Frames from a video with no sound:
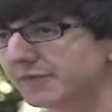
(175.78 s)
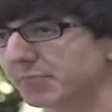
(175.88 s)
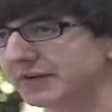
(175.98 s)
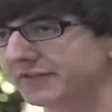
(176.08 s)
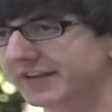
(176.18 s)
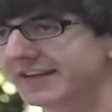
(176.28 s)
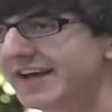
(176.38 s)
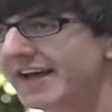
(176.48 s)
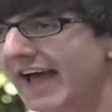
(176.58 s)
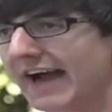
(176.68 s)
at Princeton,
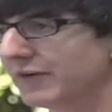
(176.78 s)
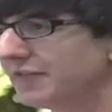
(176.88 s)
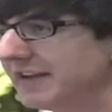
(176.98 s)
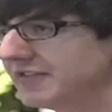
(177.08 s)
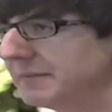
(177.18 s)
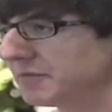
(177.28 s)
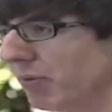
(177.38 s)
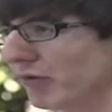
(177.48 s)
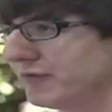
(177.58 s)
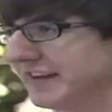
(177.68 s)
everything seems
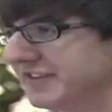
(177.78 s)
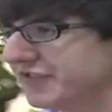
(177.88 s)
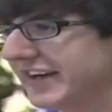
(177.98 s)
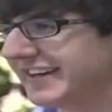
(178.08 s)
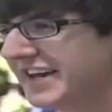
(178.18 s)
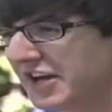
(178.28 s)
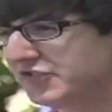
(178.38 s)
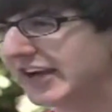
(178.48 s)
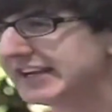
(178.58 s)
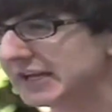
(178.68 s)
perfect. It's like
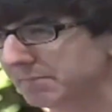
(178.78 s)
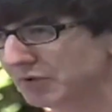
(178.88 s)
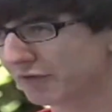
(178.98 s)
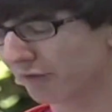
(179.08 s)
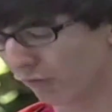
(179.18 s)
dating a beautiful